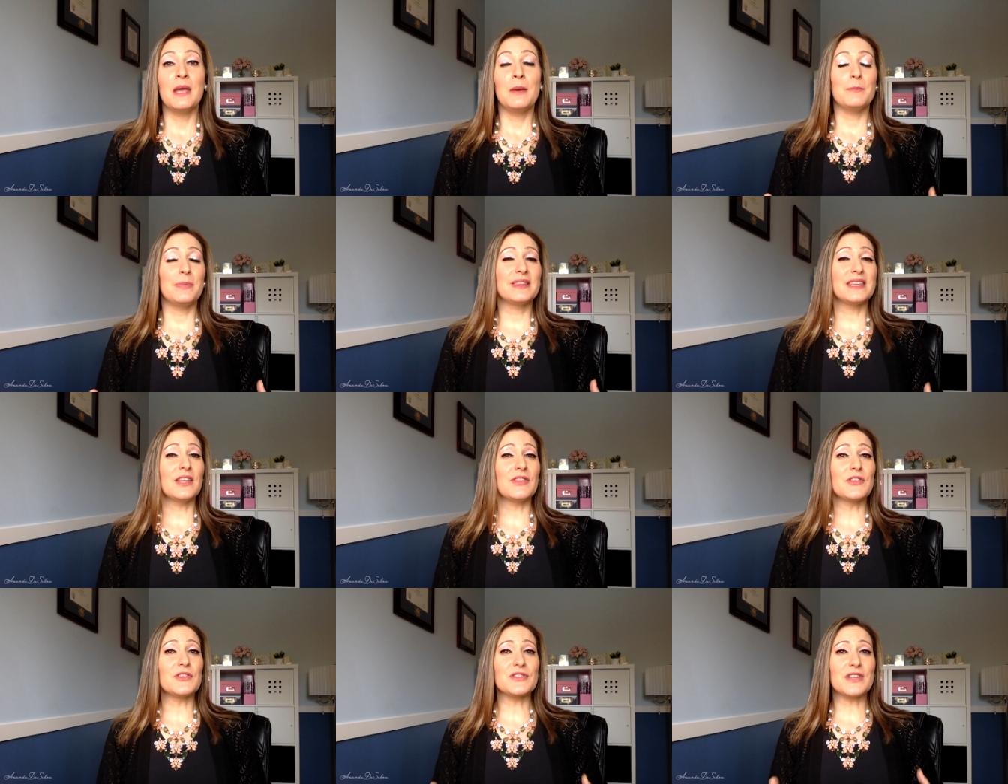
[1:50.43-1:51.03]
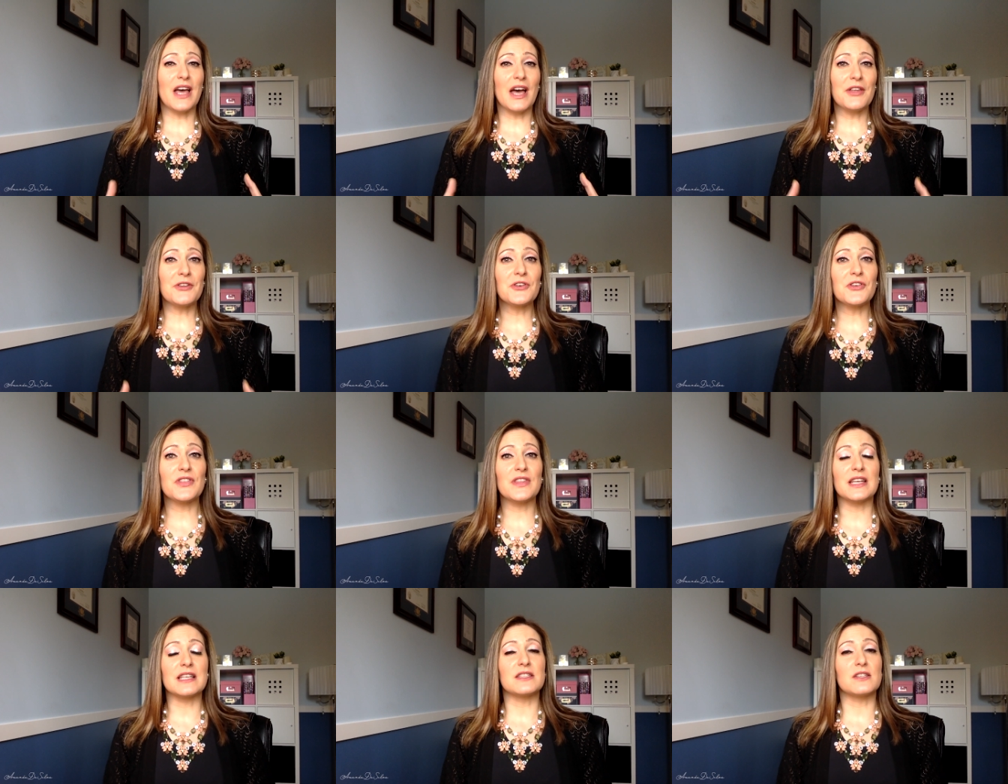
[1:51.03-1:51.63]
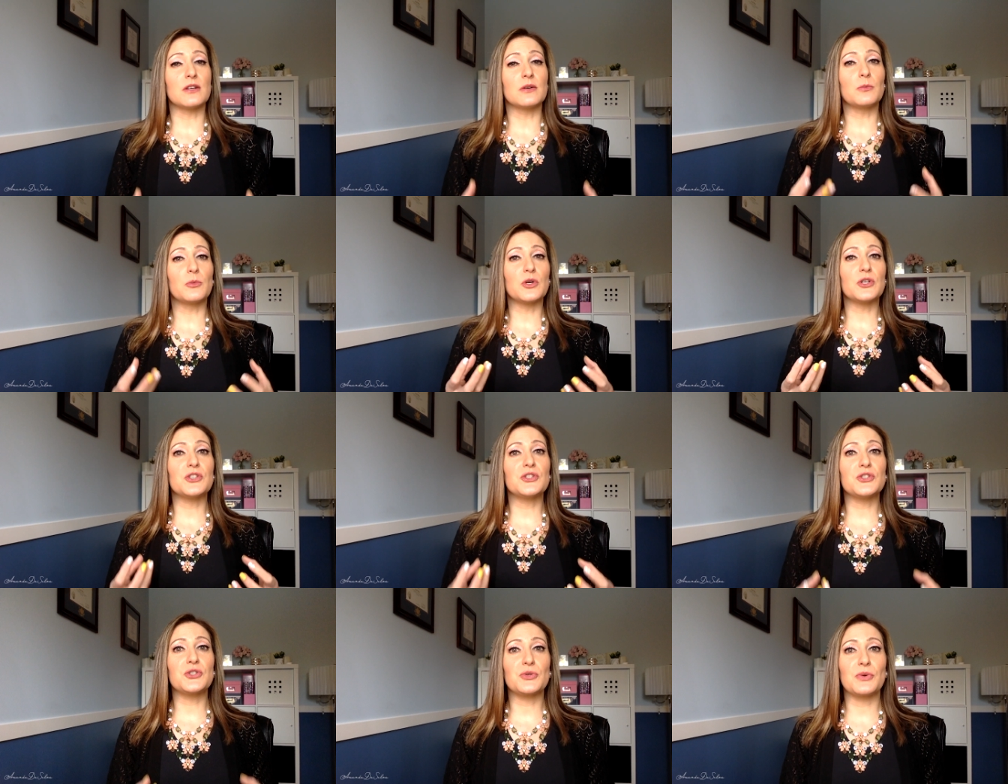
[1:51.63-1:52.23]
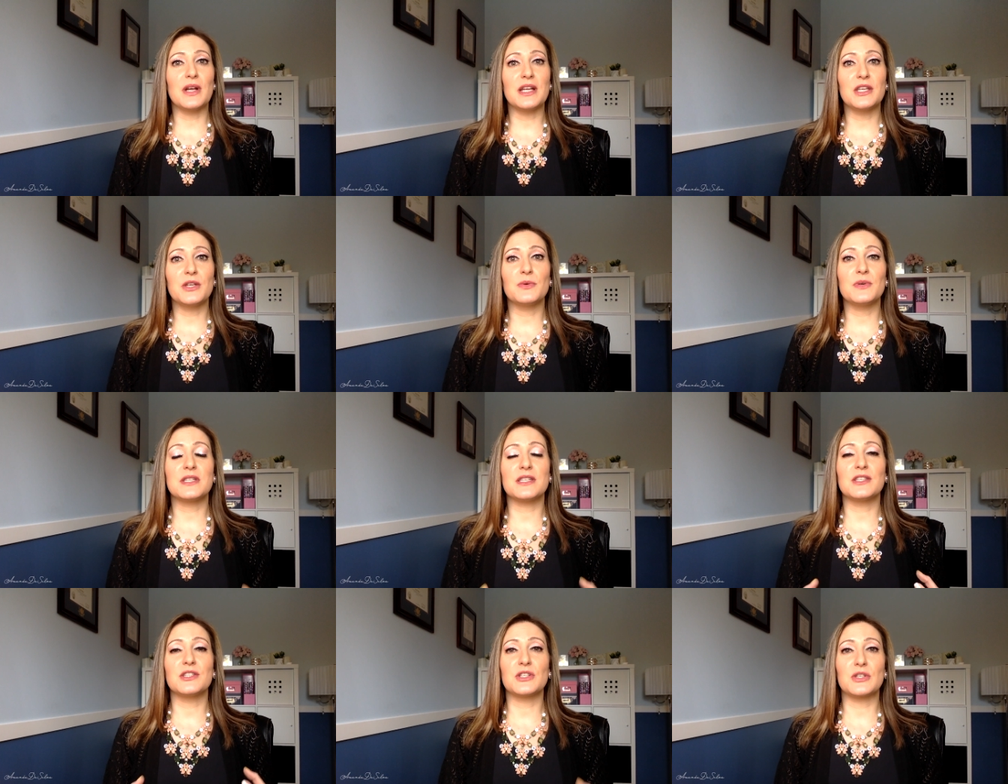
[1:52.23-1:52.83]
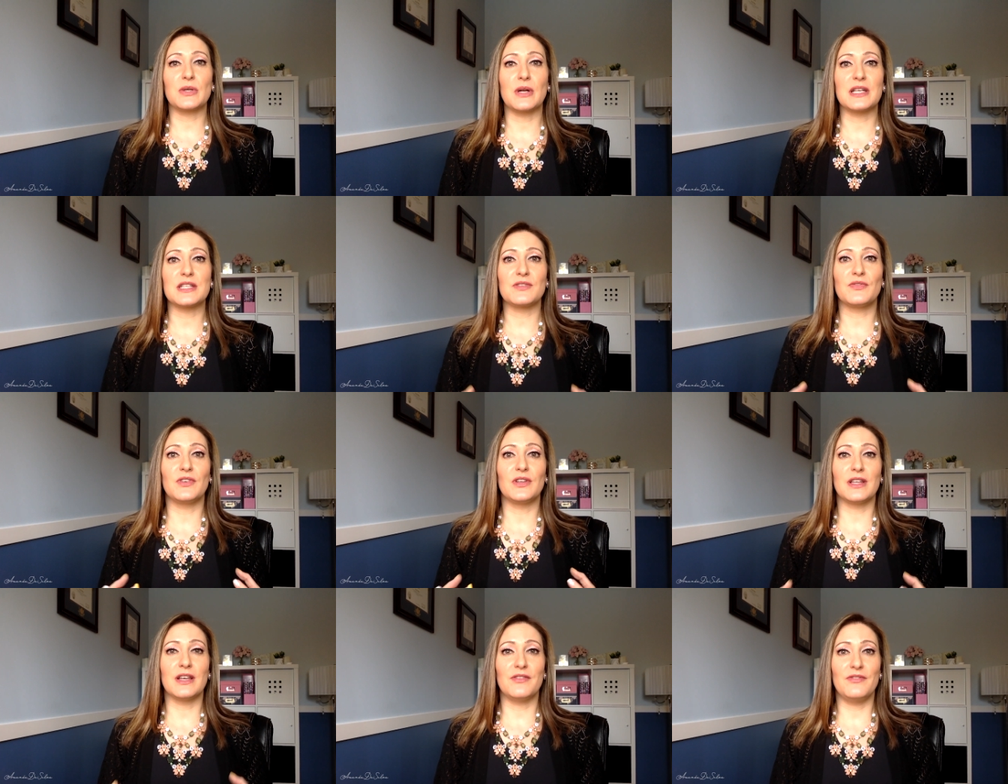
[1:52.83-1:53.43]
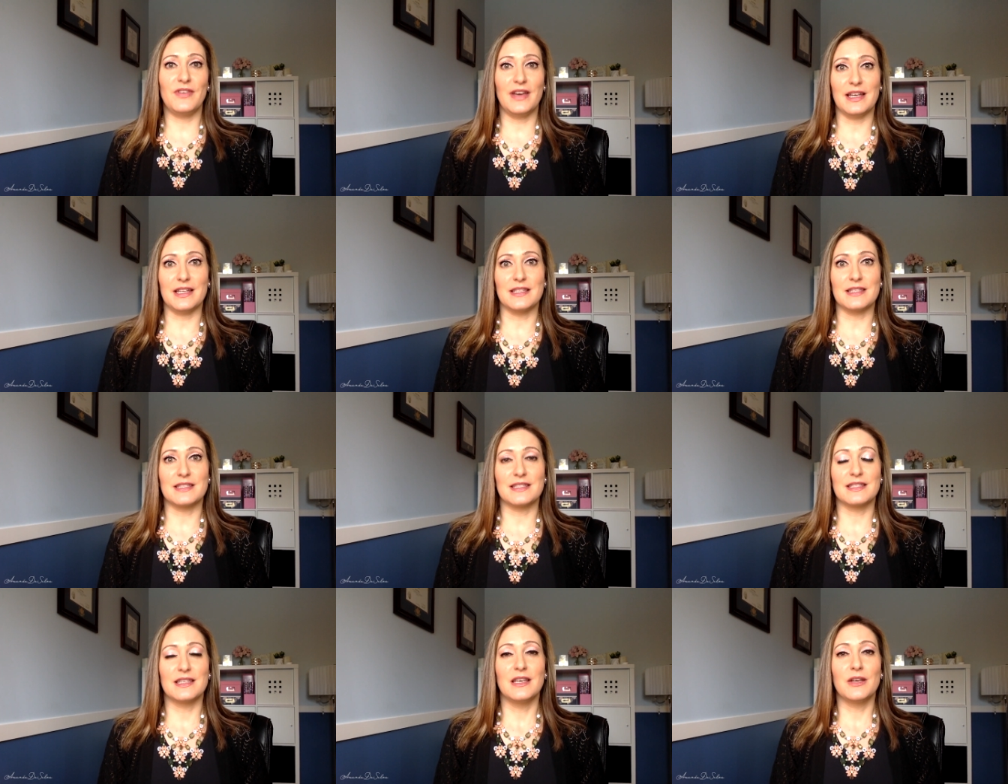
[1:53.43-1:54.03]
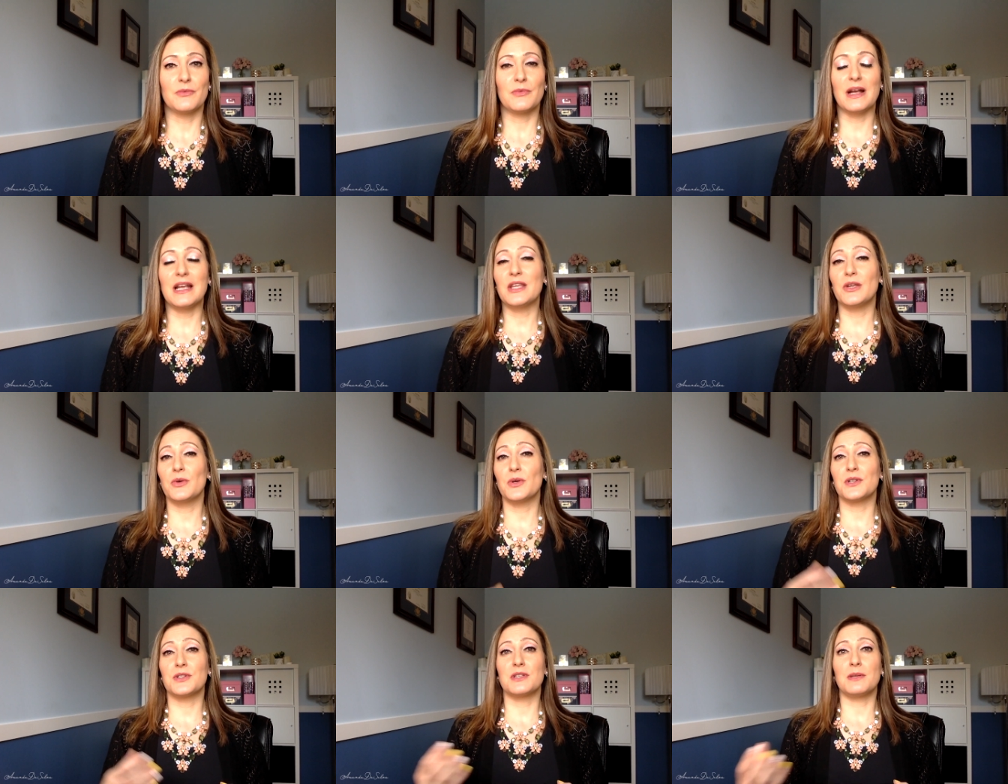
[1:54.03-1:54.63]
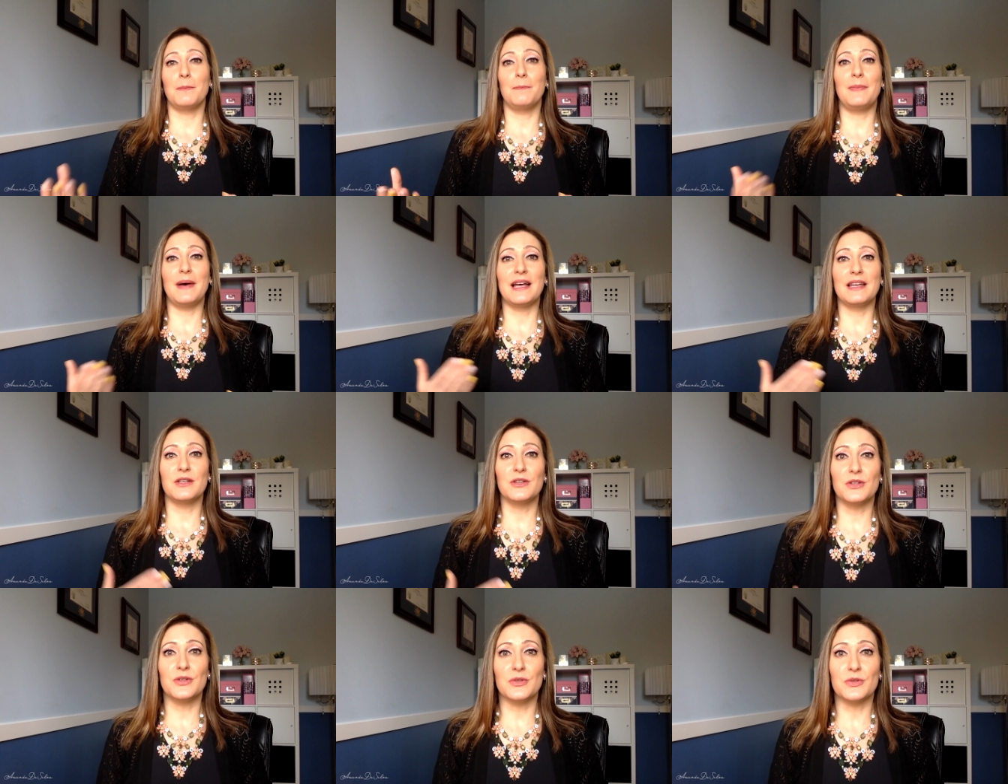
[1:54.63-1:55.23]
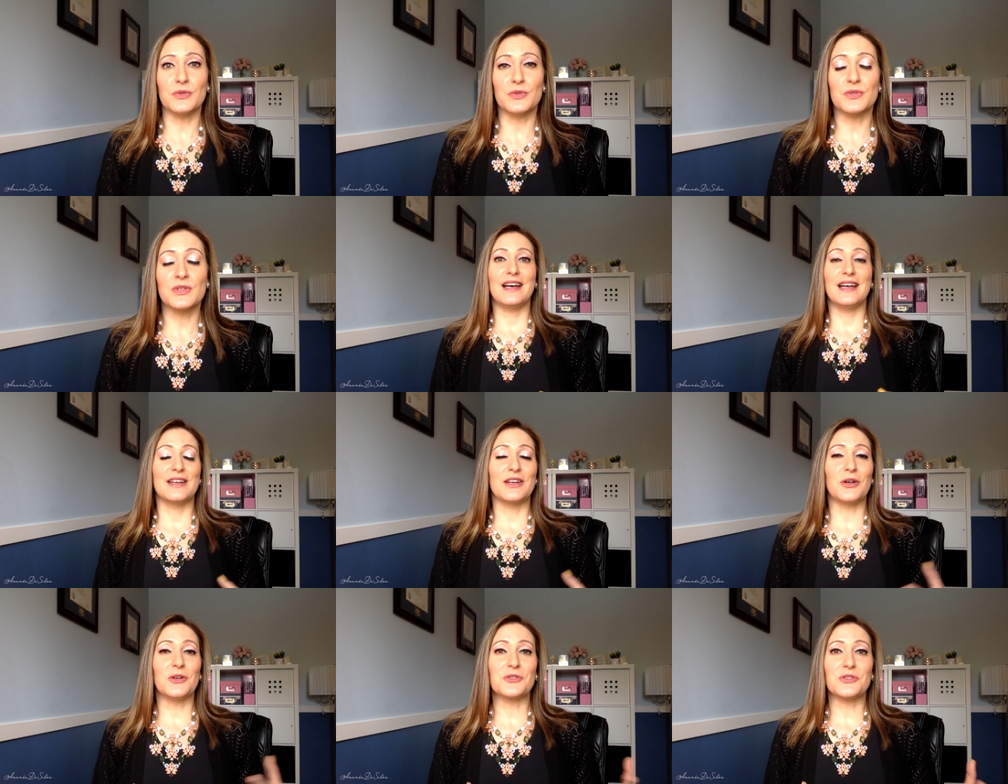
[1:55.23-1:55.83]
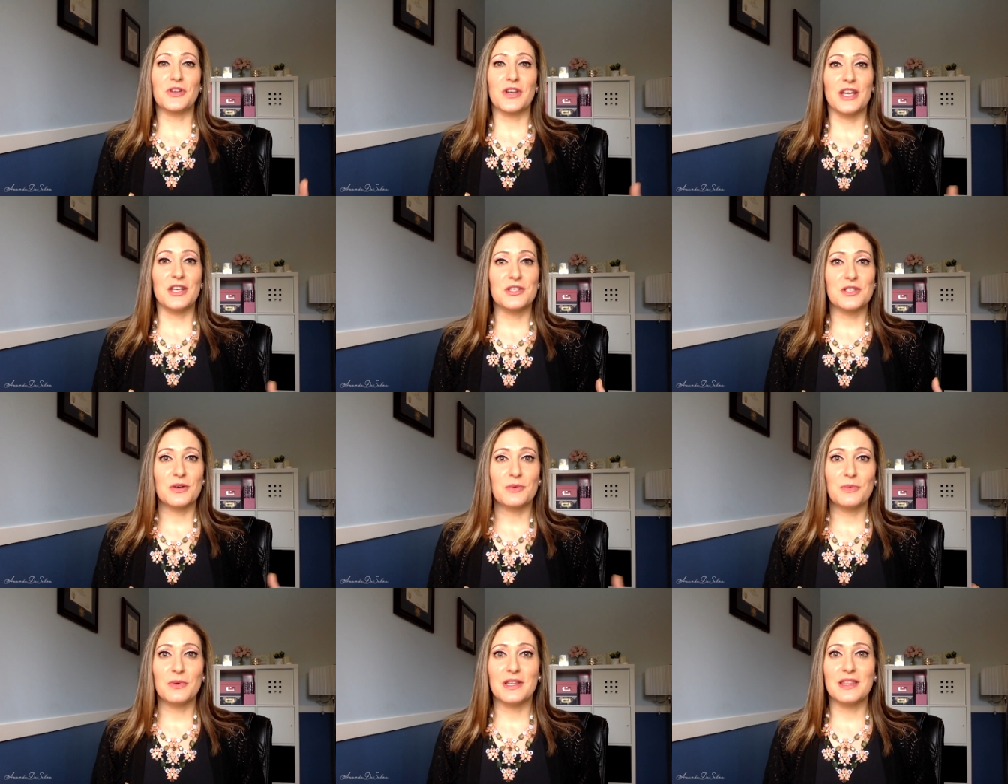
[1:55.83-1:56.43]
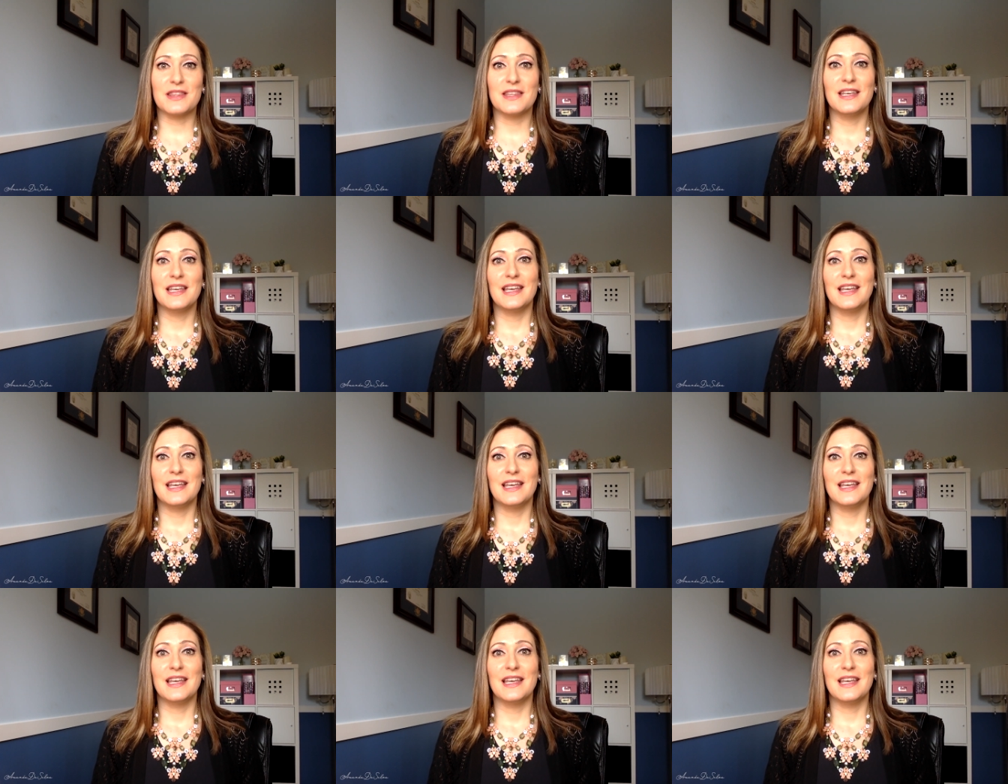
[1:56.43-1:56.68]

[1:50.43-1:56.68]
But then there's other things that are more strenuous and stressful events, right? You hear some bad news, an altercation with